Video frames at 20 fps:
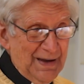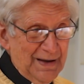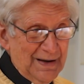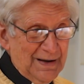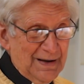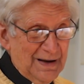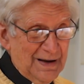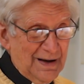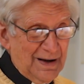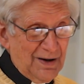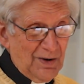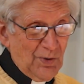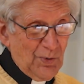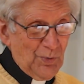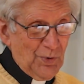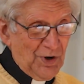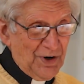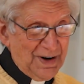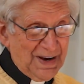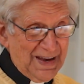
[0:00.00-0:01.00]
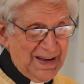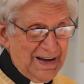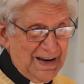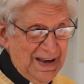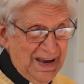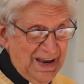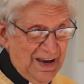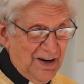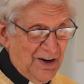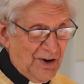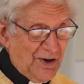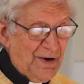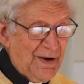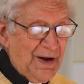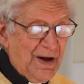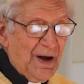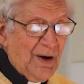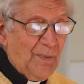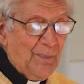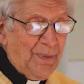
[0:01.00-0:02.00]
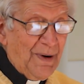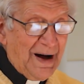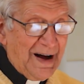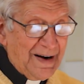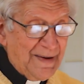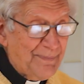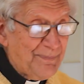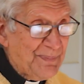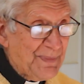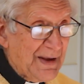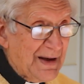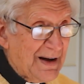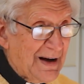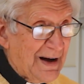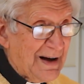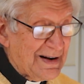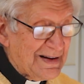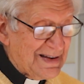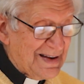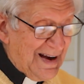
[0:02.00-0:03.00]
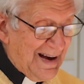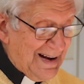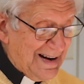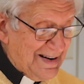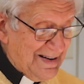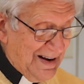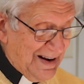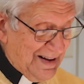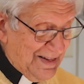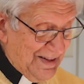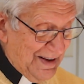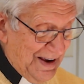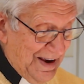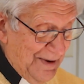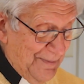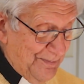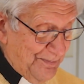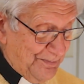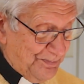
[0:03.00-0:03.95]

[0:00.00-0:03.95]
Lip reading: work in here. But technically,